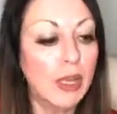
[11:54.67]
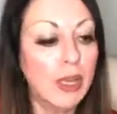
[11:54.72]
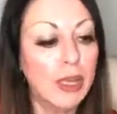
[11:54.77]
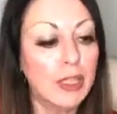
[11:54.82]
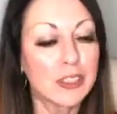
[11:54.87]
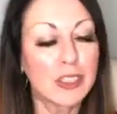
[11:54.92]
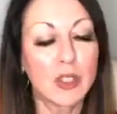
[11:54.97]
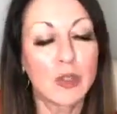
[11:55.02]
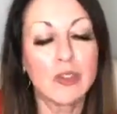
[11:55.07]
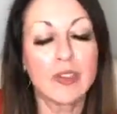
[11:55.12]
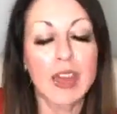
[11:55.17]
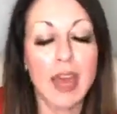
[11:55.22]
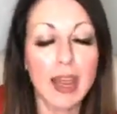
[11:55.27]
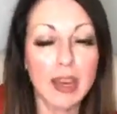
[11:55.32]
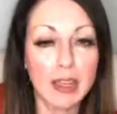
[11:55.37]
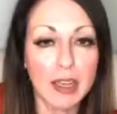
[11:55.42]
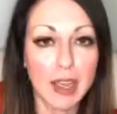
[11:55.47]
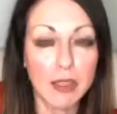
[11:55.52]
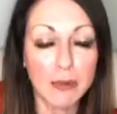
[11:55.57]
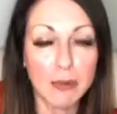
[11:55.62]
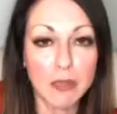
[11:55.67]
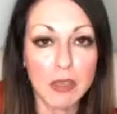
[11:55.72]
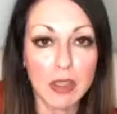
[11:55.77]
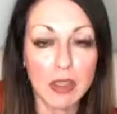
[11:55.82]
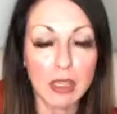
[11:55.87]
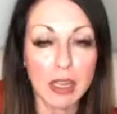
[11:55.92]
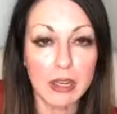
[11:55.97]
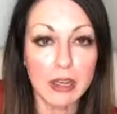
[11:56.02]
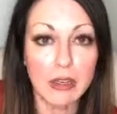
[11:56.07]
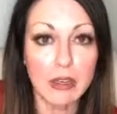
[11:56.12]
So you've got to cut through the
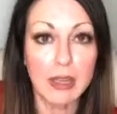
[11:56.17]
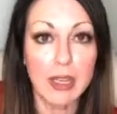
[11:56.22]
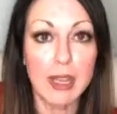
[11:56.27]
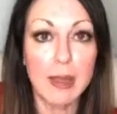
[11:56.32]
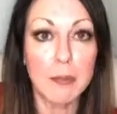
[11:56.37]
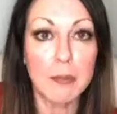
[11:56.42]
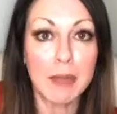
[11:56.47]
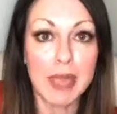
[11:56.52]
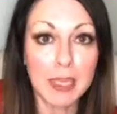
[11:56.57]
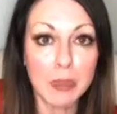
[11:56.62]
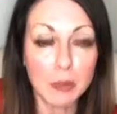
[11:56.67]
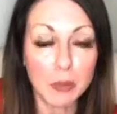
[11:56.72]
clutter, make